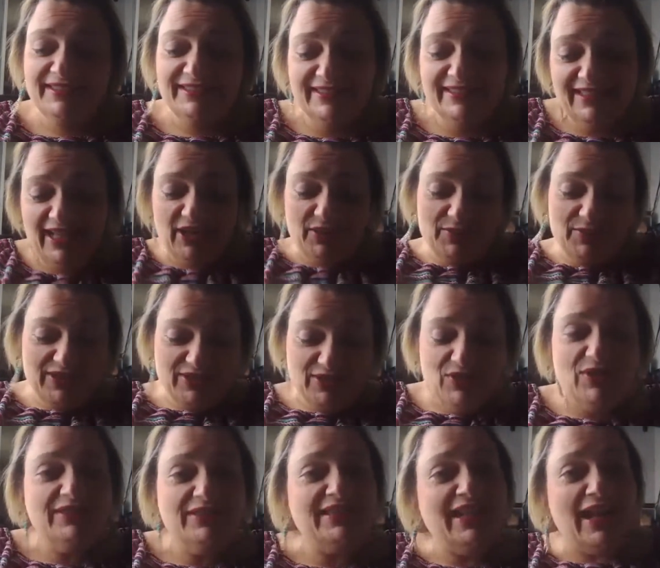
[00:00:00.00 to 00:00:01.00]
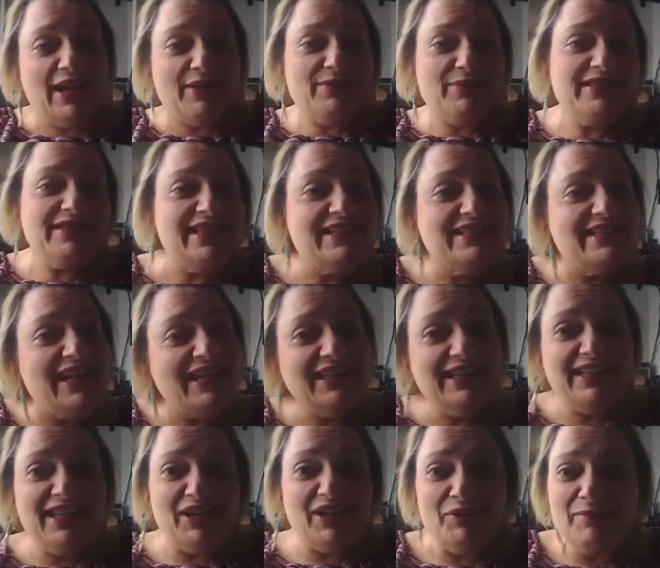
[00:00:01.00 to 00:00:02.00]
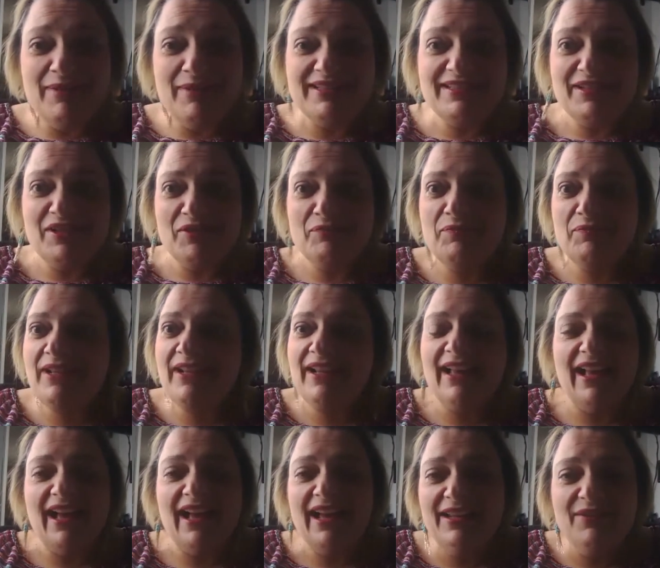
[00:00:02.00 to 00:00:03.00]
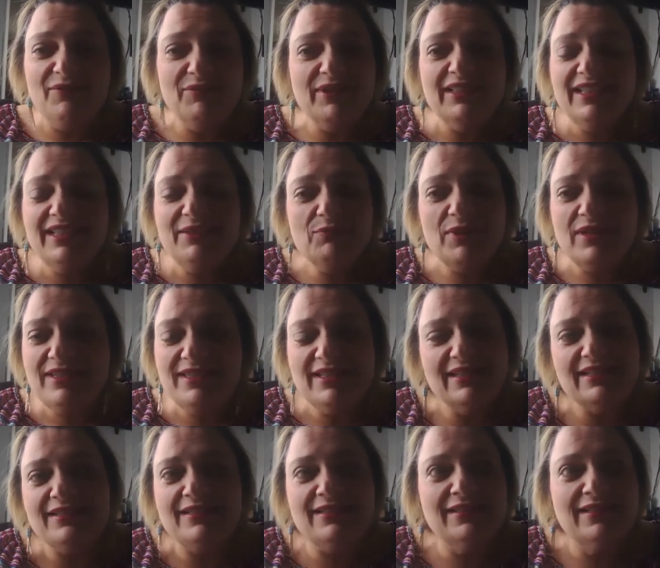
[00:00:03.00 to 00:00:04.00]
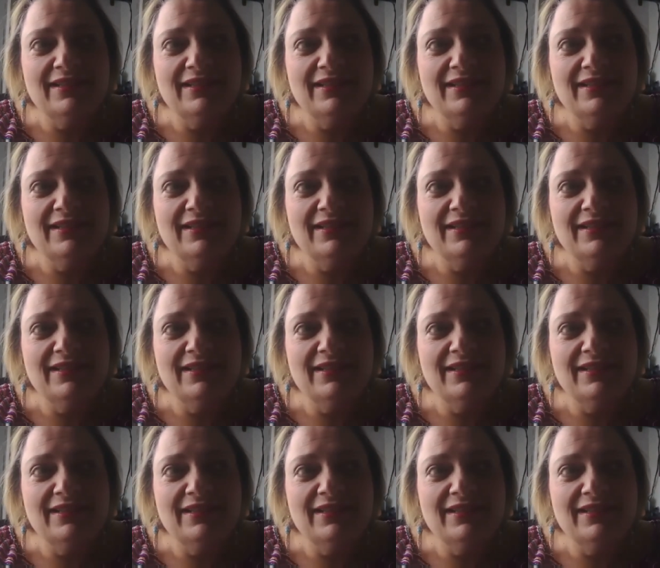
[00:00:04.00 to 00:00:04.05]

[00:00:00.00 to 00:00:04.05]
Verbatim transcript: And I always thought that I was like taking care of myself, but I really wasn't.